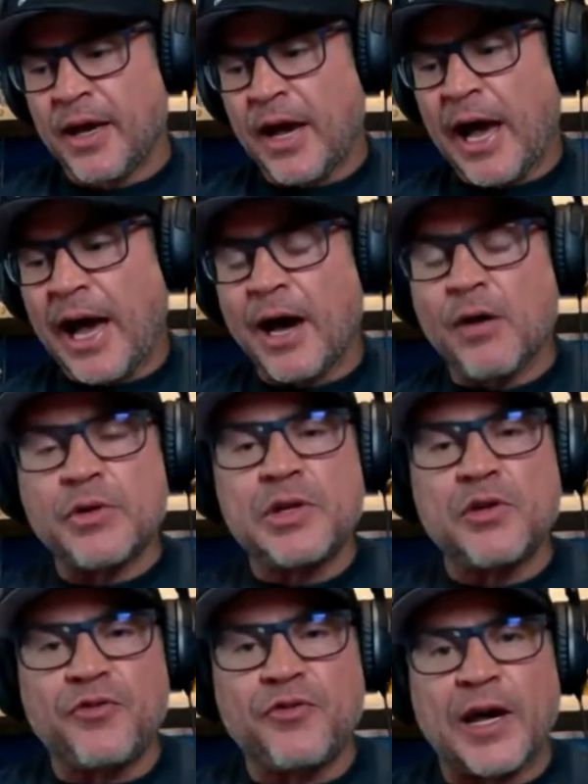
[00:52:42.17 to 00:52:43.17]
how do
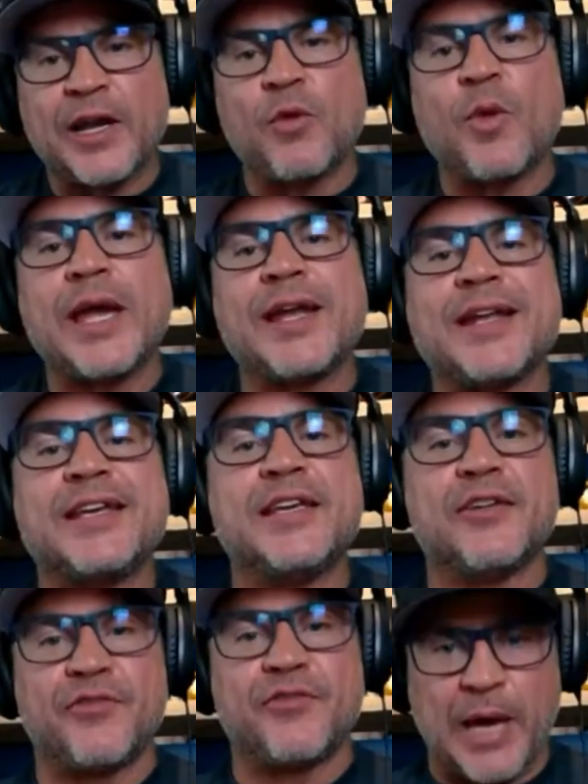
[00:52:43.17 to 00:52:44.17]
you find a way to
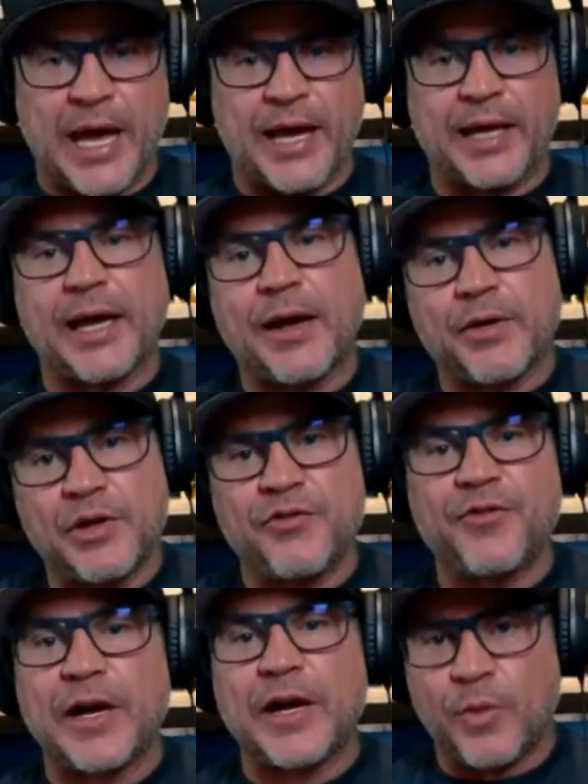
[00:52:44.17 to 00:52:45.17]
give back? How do you
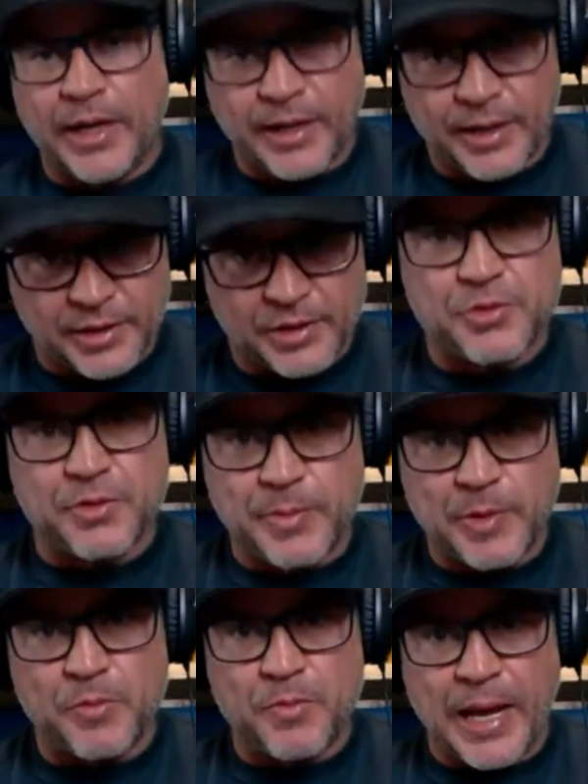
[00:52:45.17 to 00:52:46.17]
find a way to
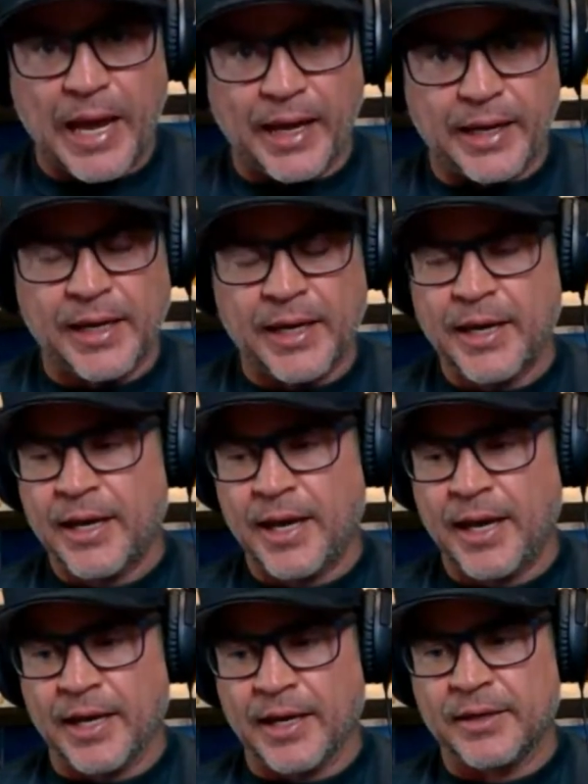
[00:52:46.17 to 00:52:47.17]
contribute back?
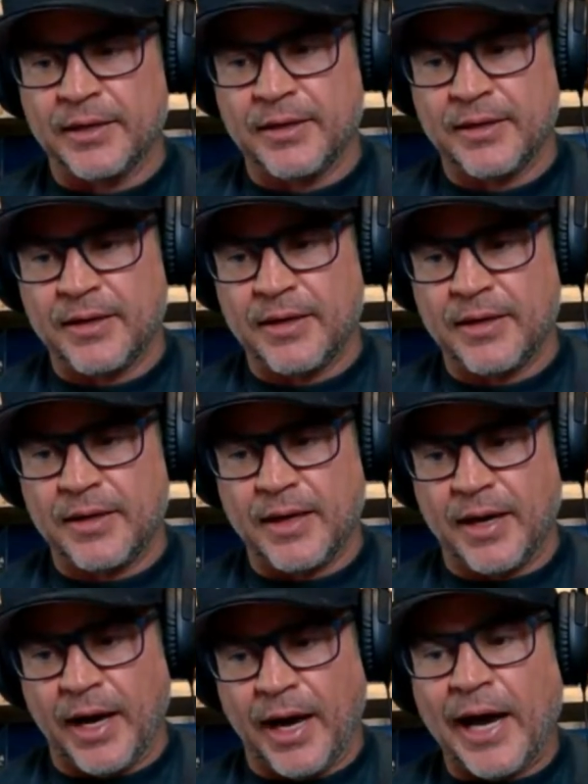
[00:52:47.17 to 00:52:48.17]
And
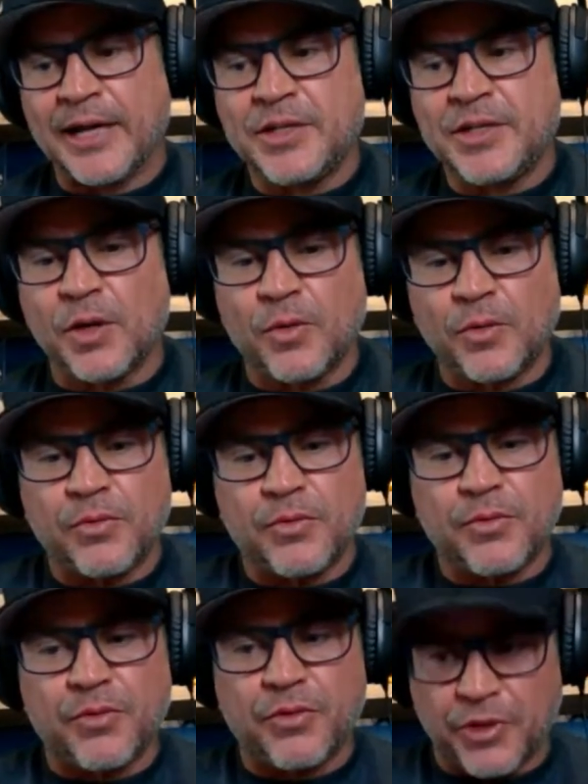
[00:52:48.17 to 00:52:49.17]
I don't
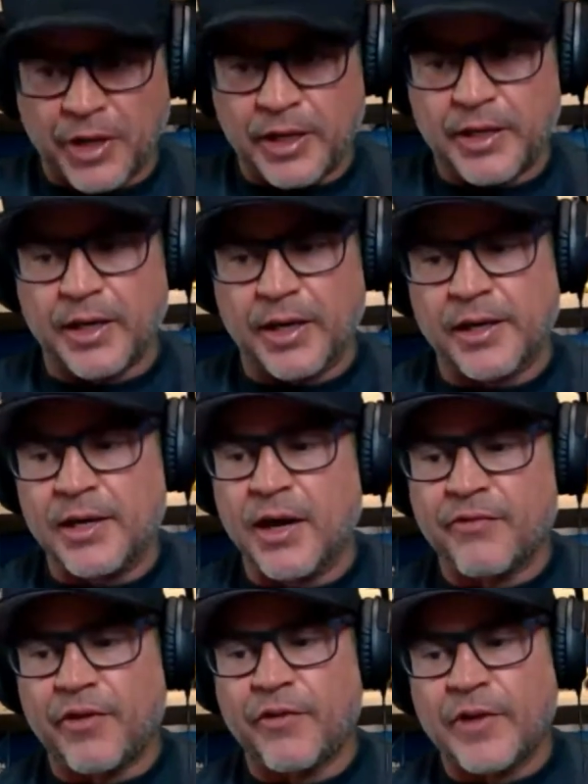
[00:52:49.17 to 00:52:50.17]
think
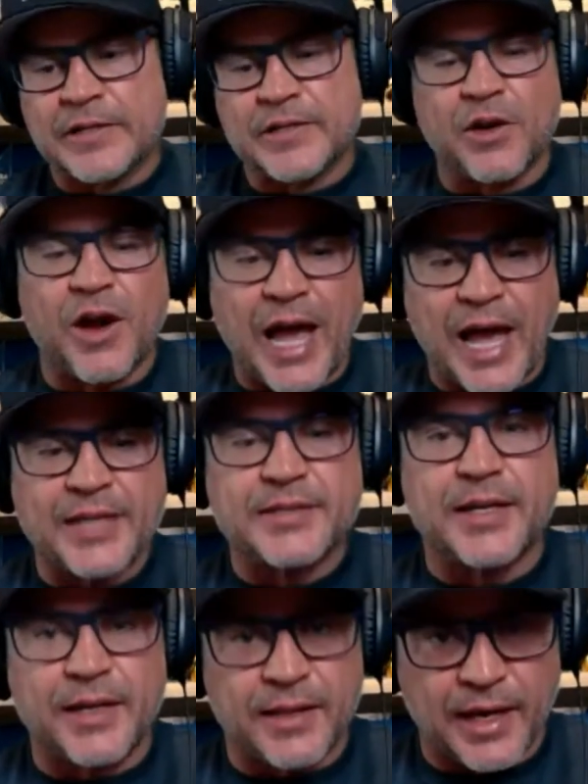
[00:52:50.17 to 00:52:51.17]
enough of us are
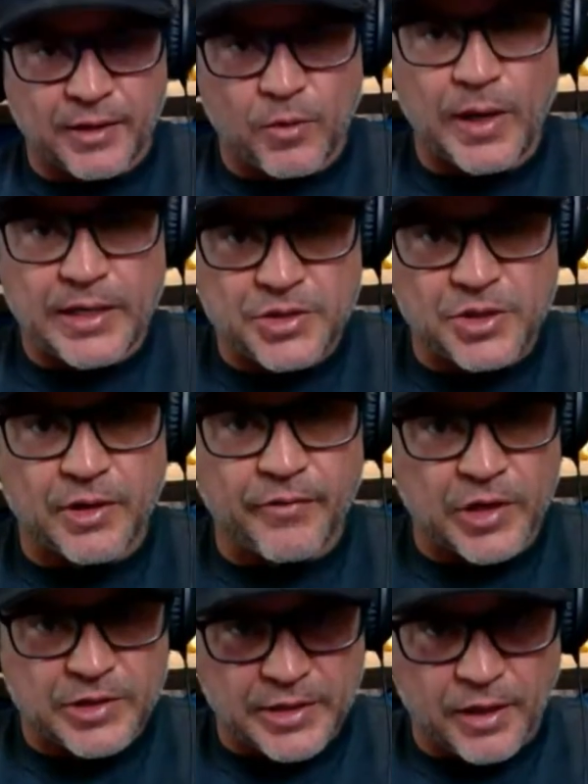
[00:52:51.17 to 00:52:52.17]
asking that question of
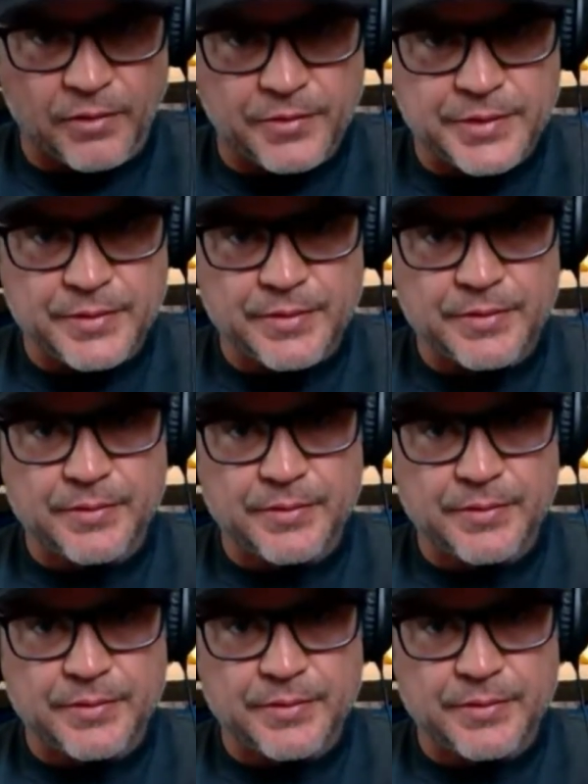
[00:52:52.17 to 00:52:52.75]
ourselves.